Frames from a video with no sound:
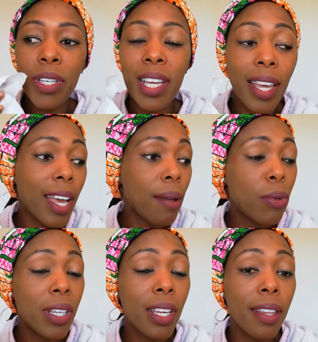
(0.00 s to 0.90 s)
I'm looking here,
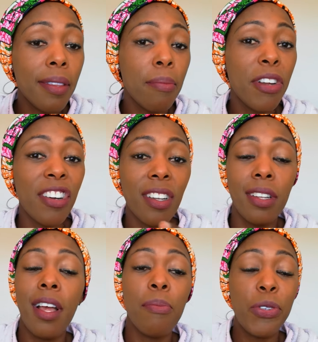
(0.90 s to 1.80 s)
I'm looking in the mirror.
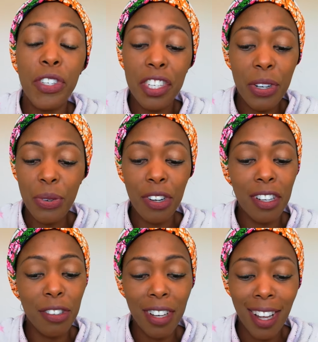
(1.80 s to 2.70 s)
I'm not
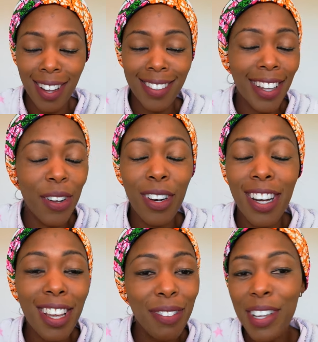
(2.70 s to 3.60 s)
ignoring you guys. I
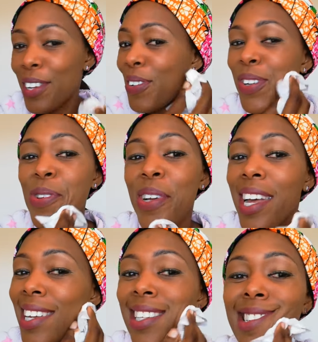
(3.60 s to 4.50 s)
could never ignore you
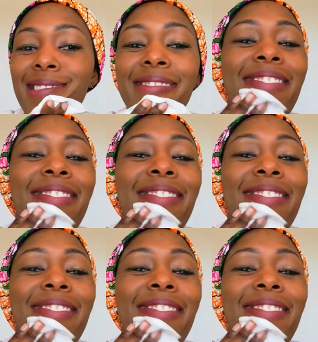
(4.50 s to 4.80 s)
guys.